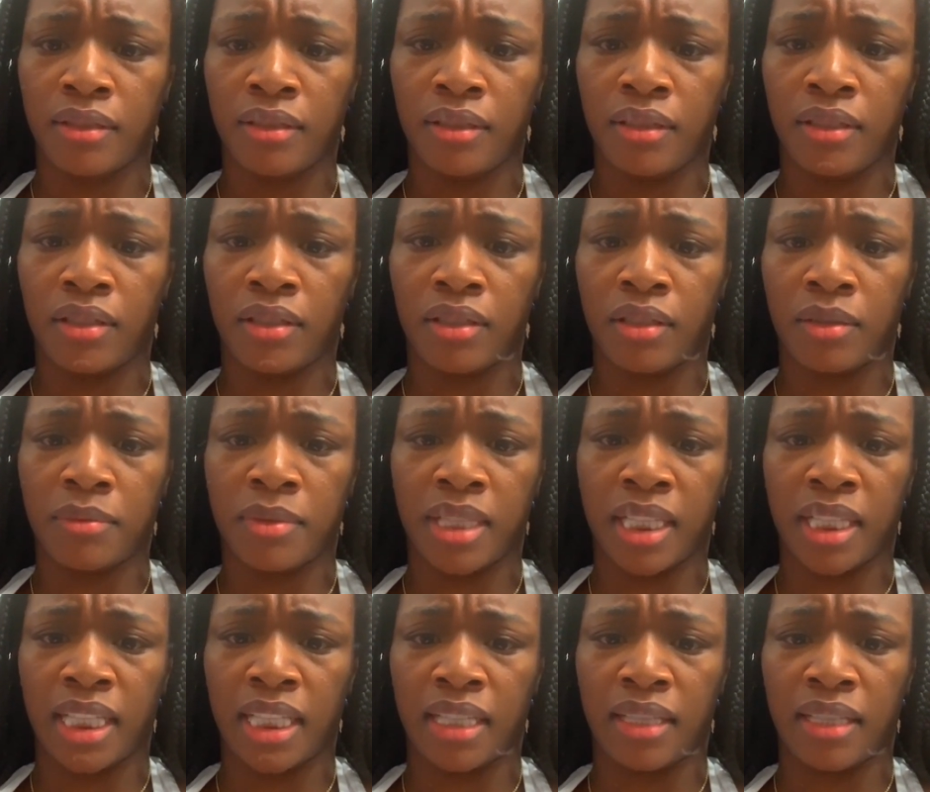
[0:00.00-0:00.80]
You know what I'm
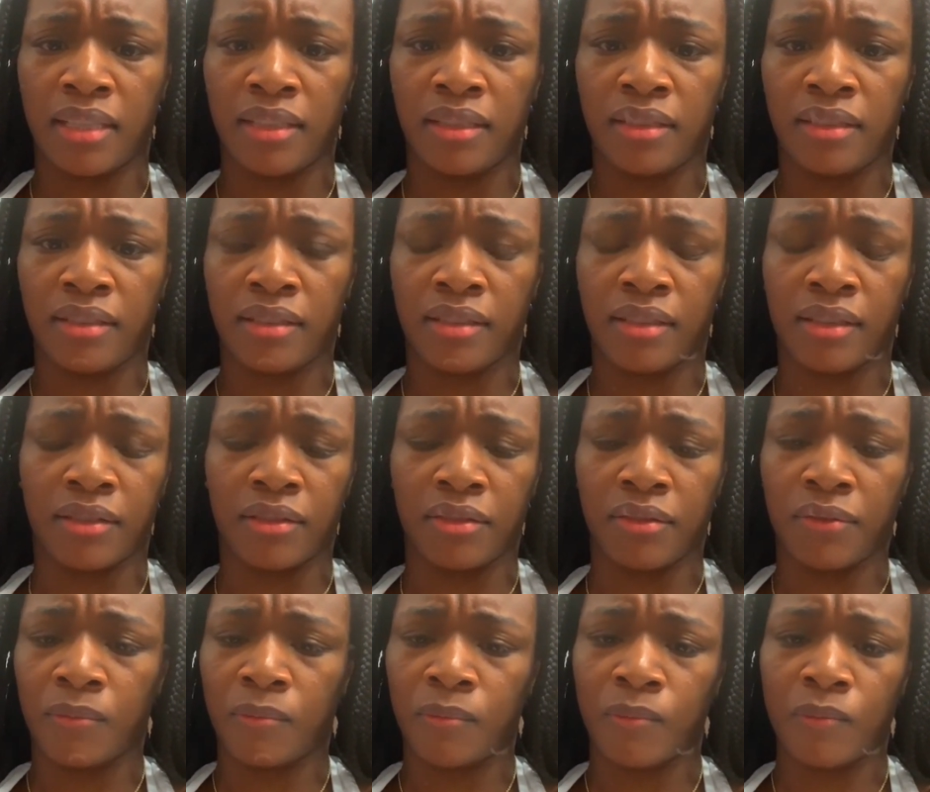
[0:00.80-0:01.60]
saying?
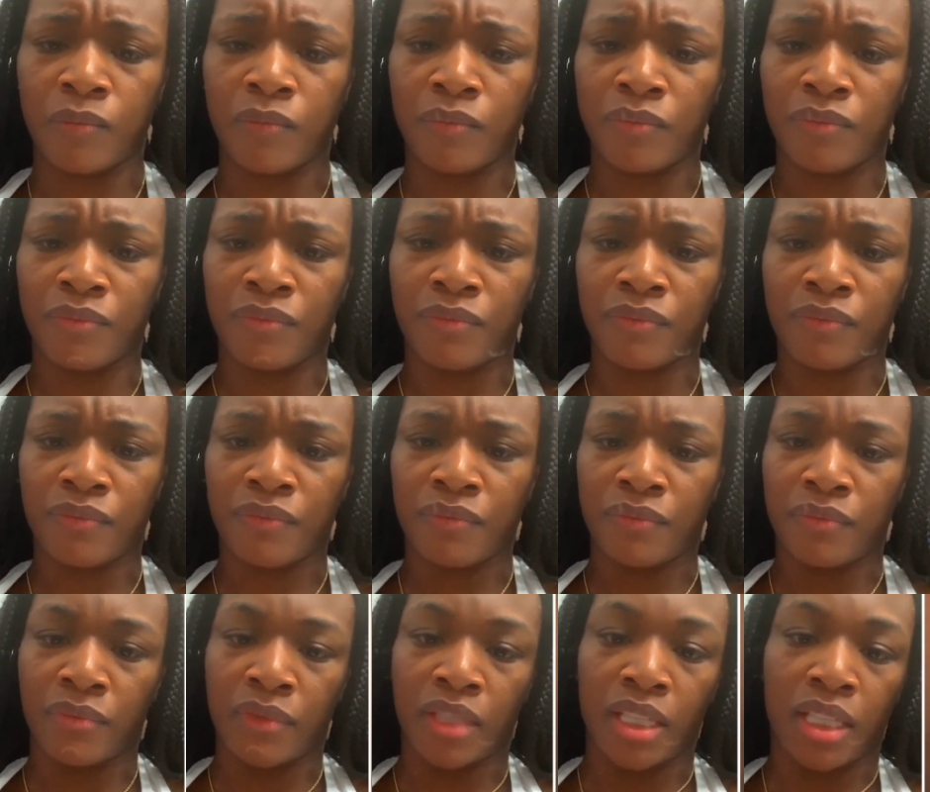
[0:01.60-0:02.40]
So,
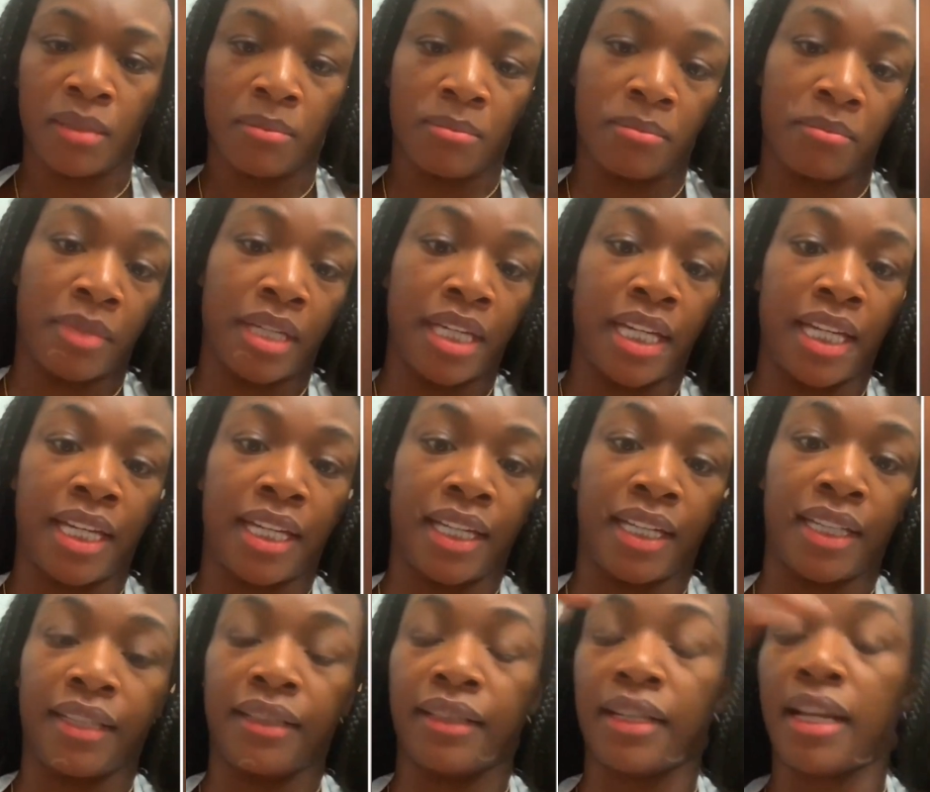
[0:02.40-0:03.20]

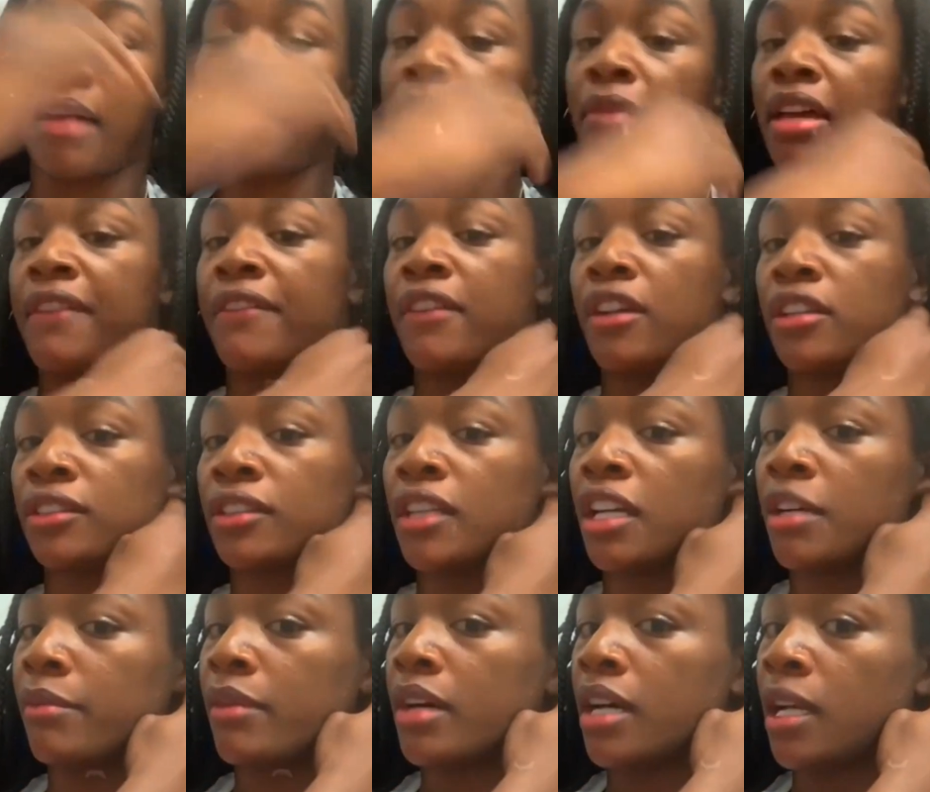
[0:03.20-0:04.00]
Man, I'm not even gonna
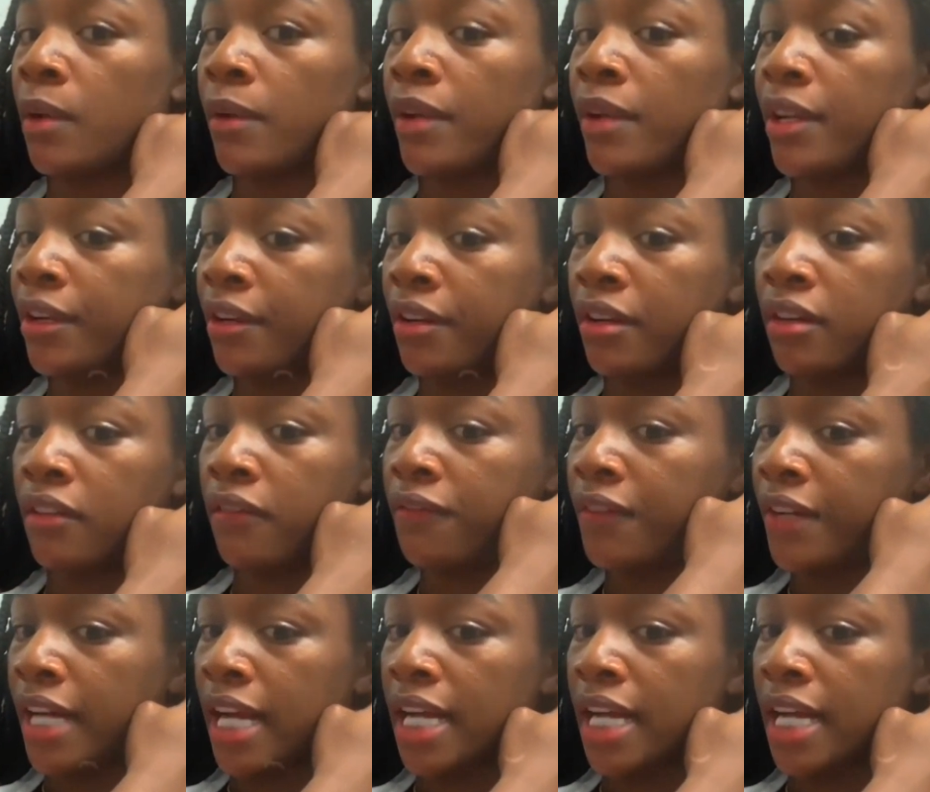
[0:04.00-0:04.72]
talk about the way the girl fight.